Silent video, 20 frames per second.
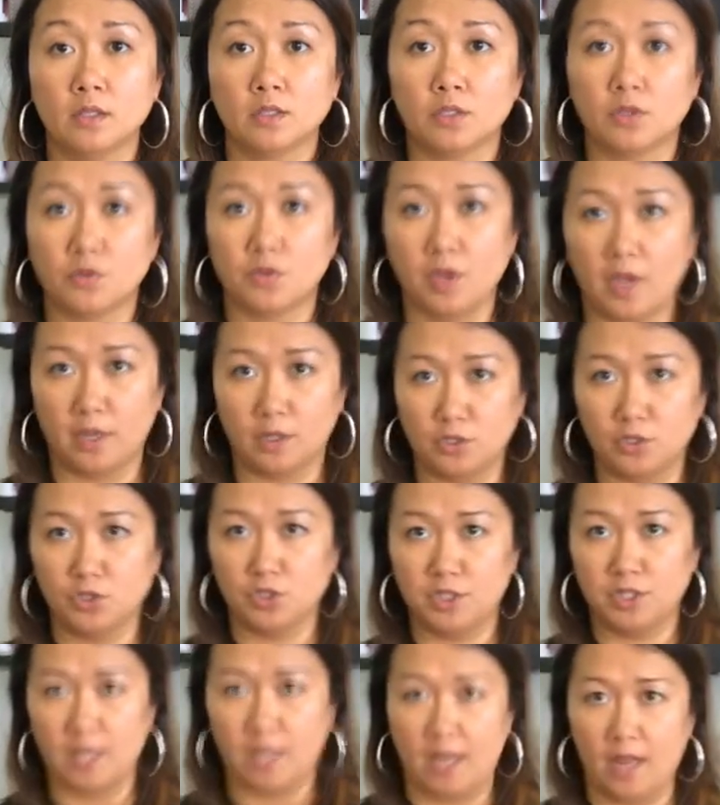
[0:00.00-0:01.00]
So yeah, you
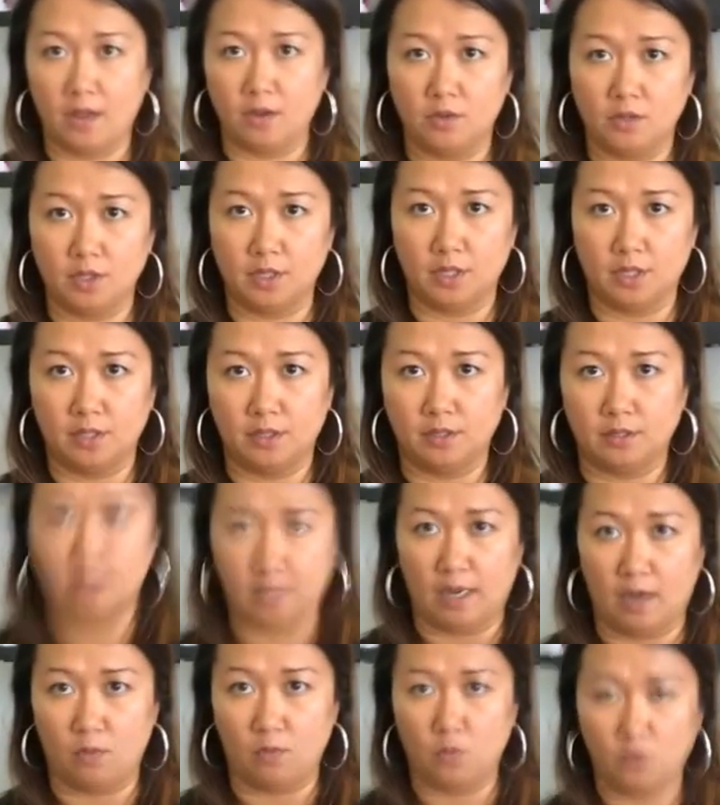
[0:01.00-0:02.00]
just angle it
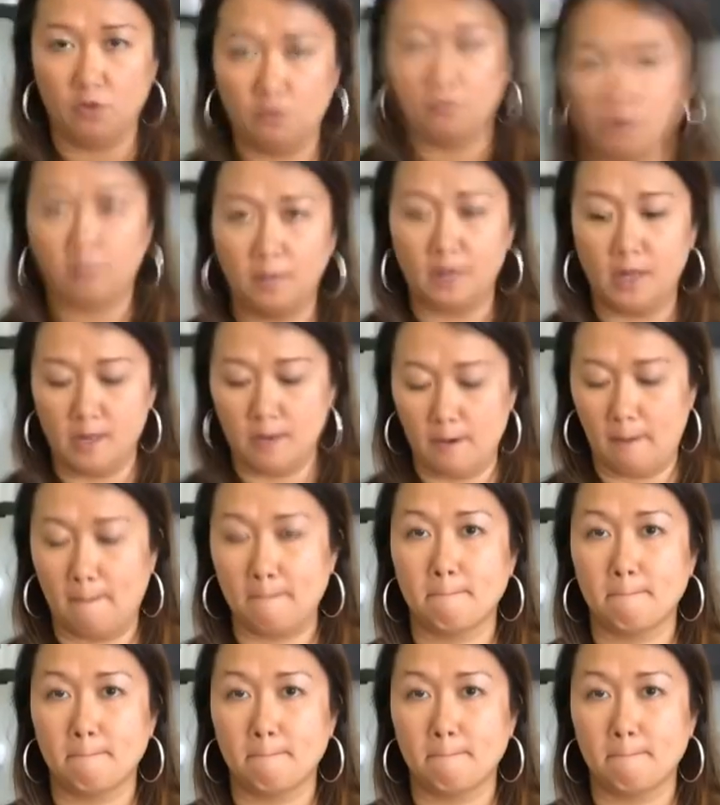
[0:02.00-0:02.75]
downward for me.